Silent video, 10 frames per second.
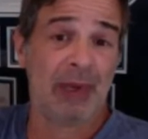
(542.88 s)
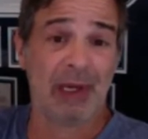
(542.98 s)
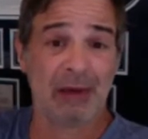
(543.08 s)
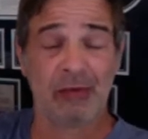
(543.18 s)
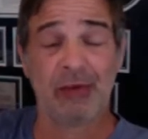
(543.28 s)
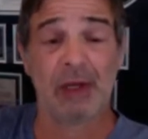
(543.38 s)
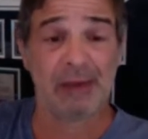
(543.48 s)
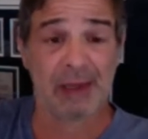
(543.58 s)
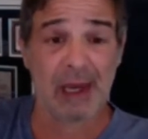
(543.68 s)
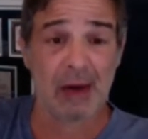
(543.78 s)
paid to sit on
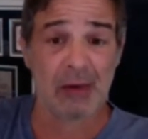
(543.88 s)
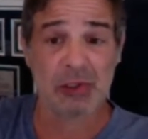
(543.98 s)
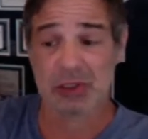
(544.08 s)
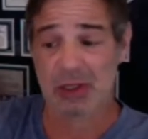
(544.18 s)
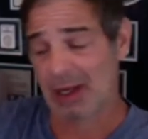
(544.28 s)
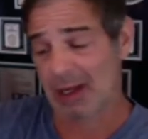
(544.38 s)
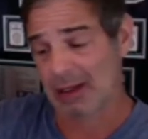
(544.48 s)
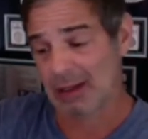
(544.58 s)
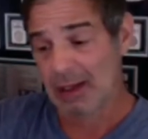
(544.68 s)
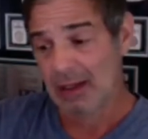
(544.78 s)
the couch.
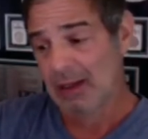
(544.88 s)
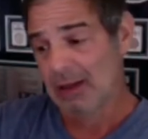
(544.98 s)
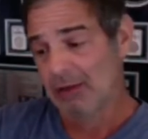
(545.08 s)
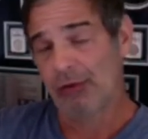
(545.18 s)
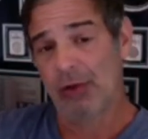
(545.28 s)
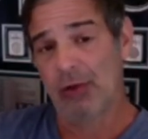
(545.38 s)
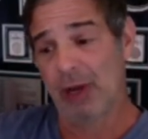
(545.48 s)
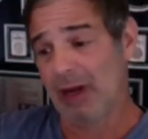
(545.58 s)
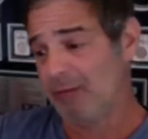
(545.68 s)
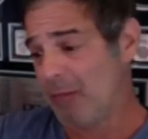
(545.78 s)
And so you
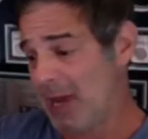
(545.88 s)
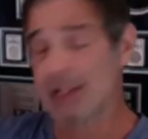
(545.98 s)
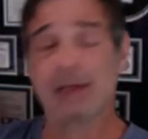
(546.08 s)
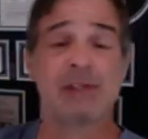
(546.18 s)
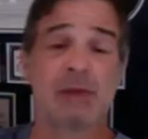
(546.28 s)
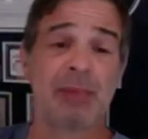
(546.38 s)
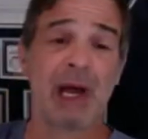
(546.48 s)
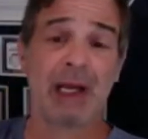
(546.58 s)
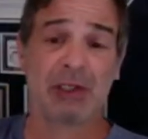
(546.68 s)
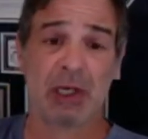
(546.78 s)
have massive
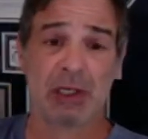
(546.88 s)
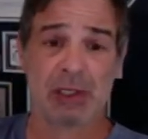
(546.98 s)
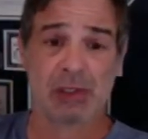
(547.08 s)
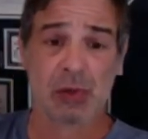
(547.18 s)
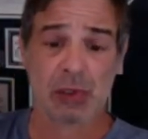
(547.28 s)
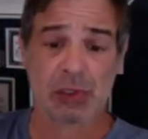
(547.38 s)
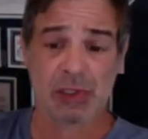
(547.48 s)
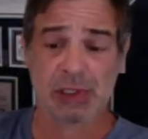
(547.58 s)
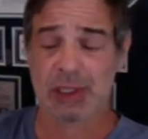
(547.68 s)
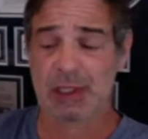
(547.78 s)
supply chain
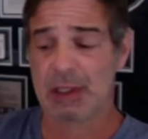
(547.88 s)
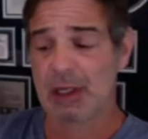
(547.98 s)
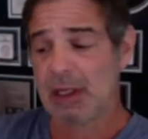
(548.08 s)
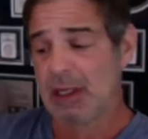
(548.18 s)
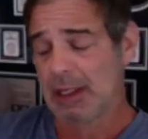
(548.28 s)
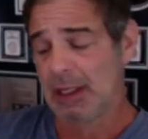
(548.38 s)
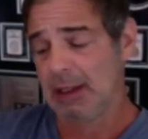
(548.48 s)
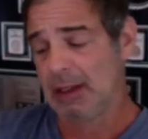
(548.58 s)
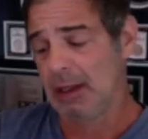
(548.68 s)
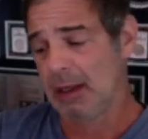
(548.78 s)
distortions. In
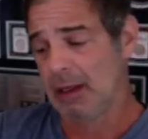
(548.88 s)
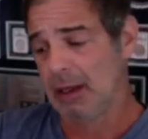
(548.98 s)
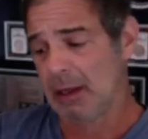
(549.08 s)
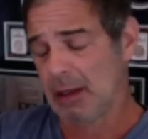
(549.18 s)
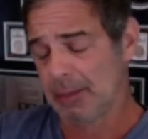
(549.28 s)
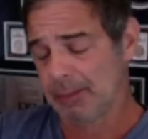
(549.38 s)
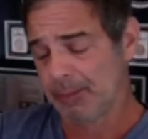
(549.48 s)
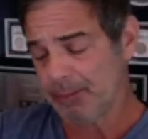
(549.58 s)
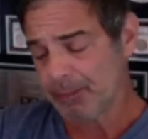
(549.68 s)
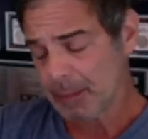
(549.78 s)
Austrian